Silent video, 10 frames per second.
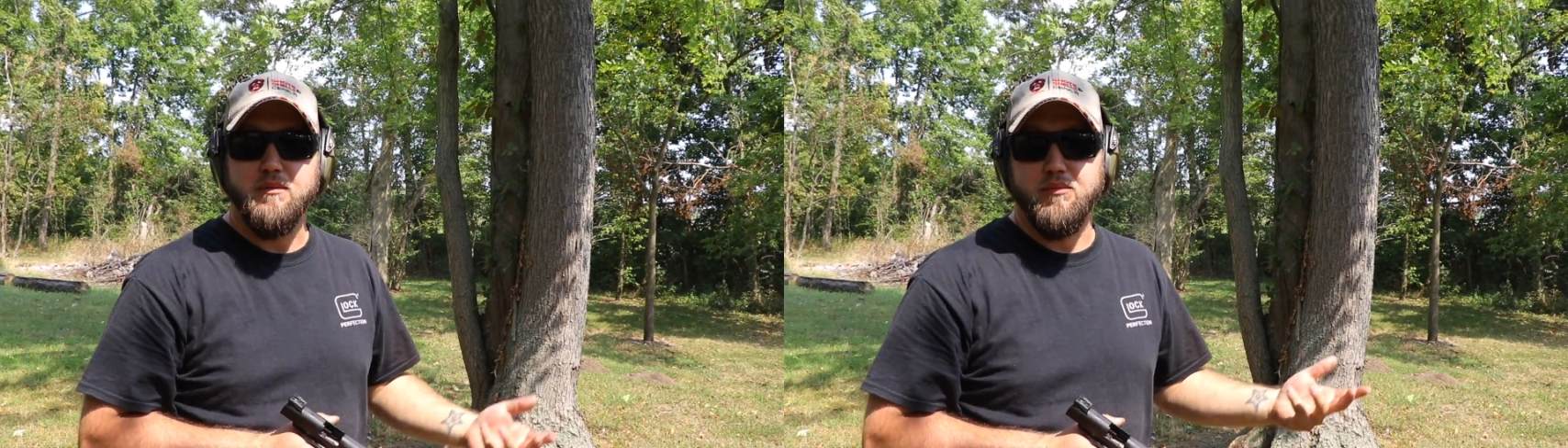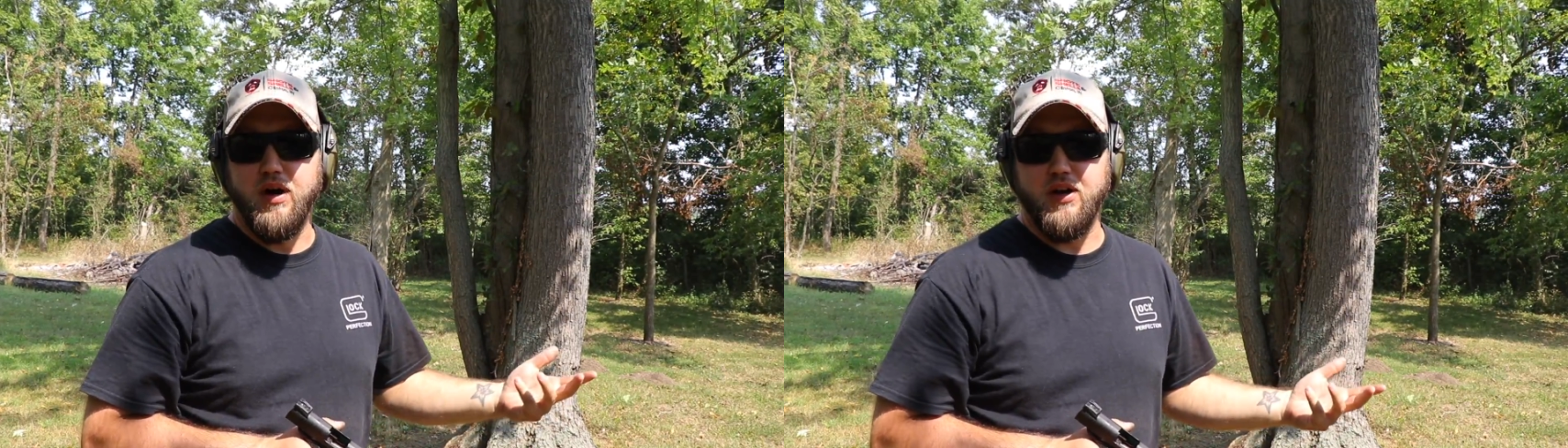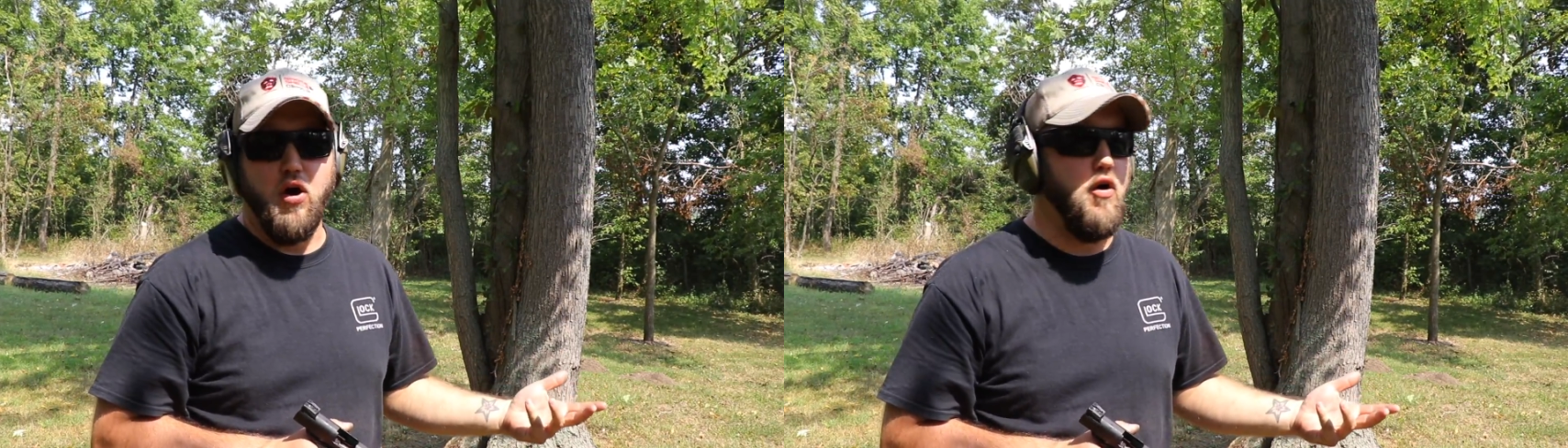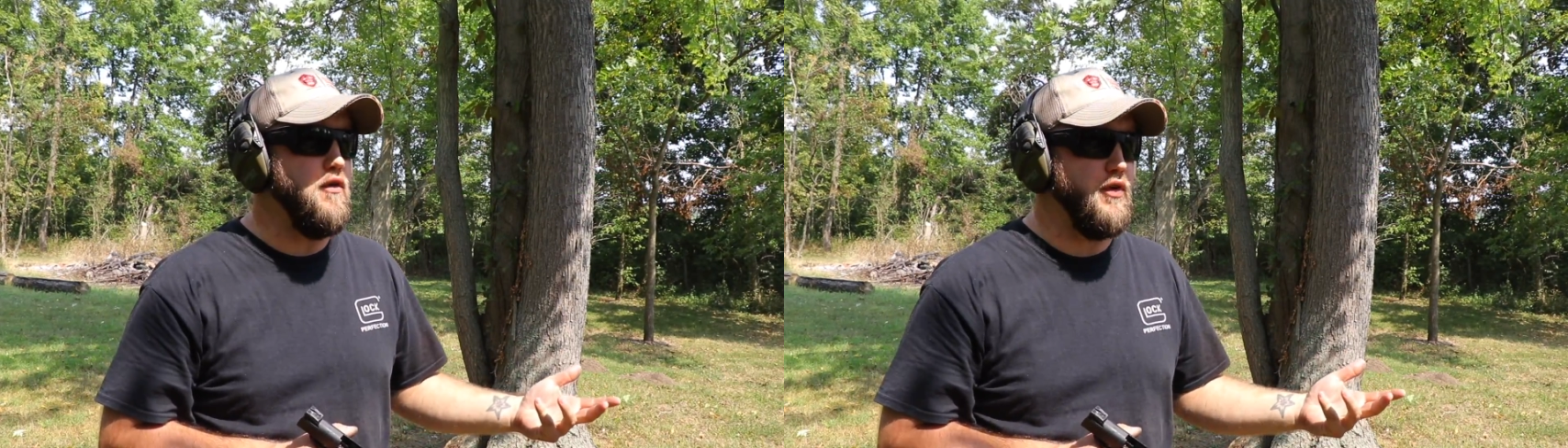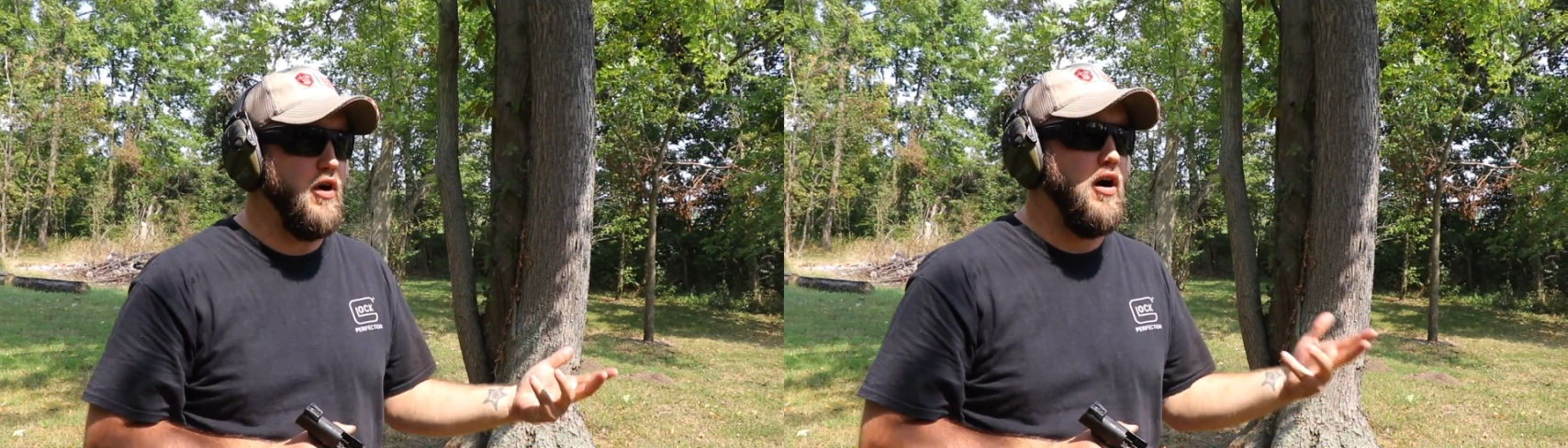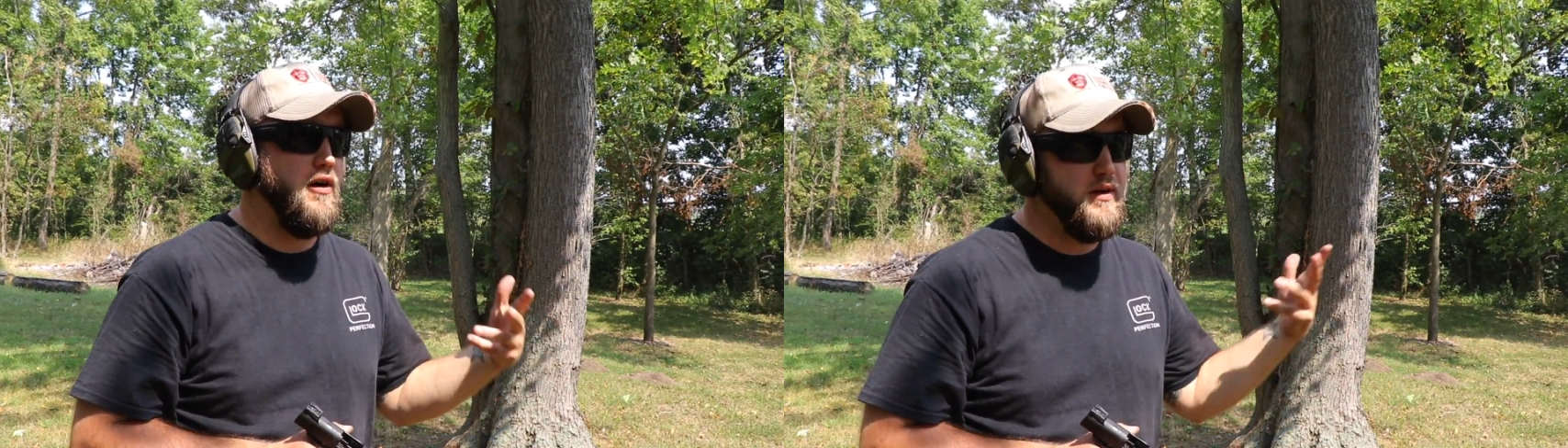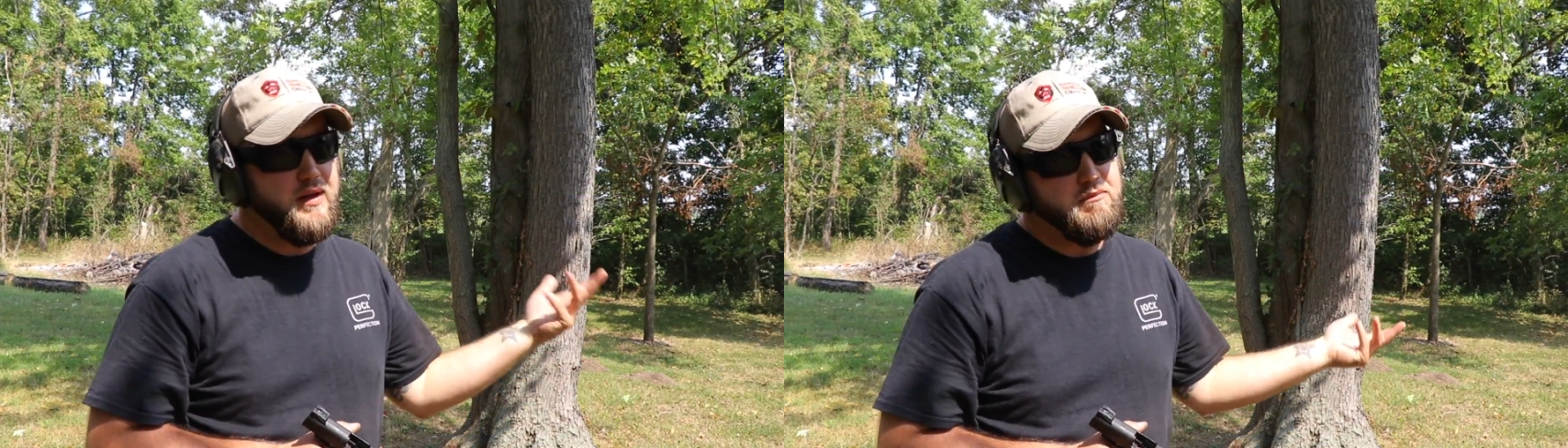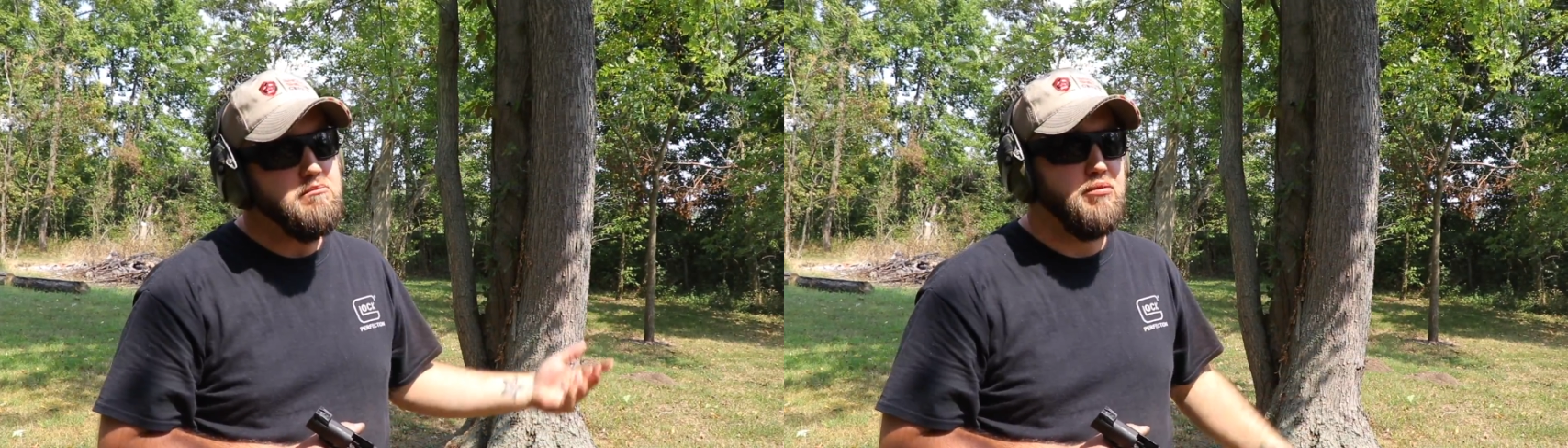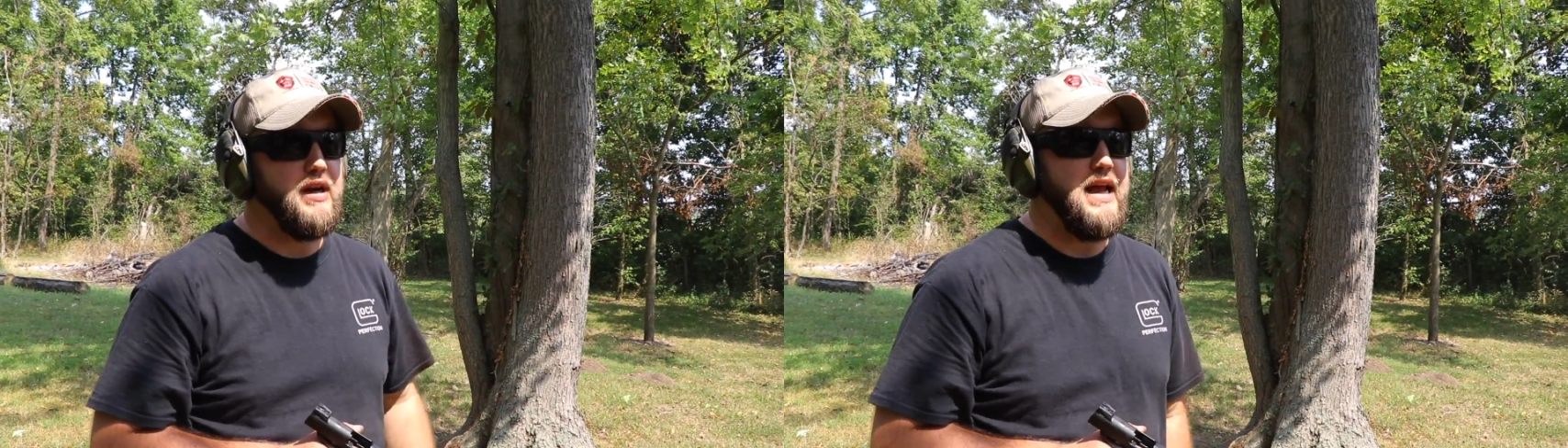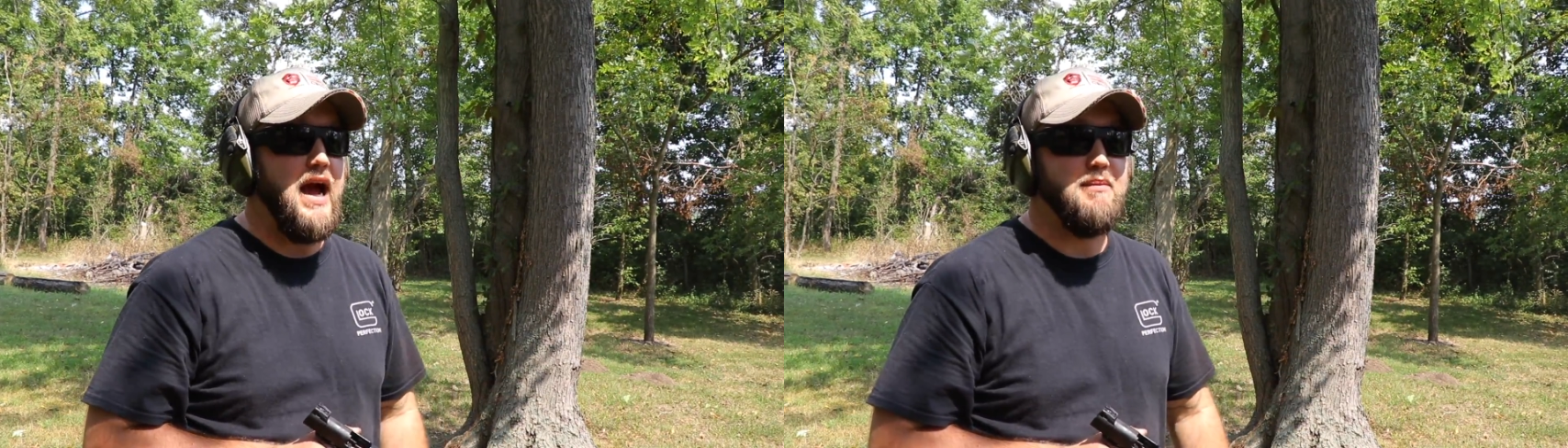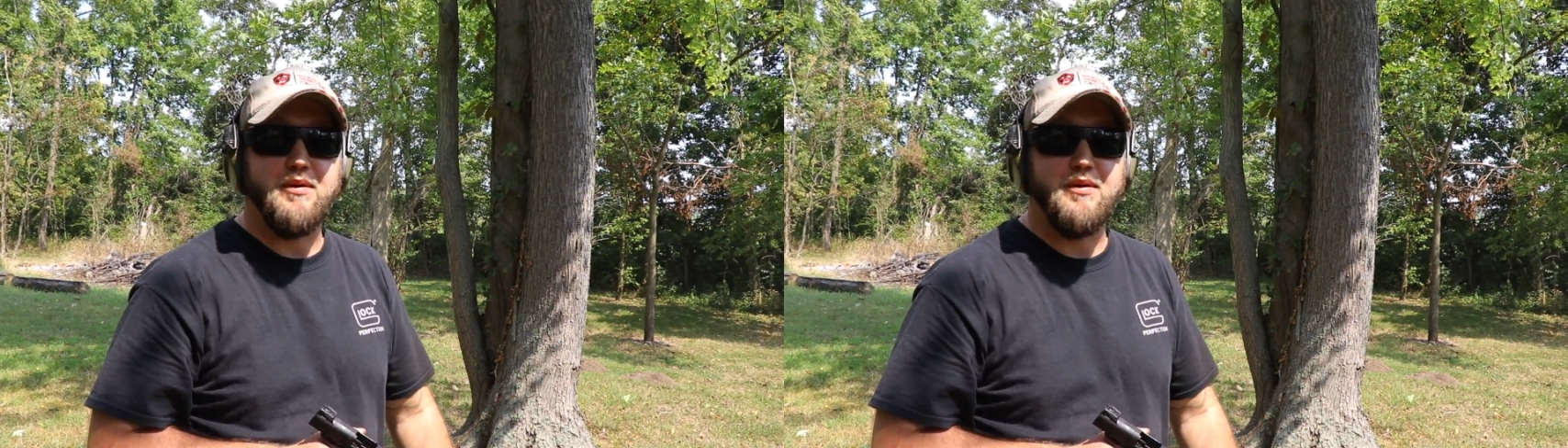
but overall, pretty happy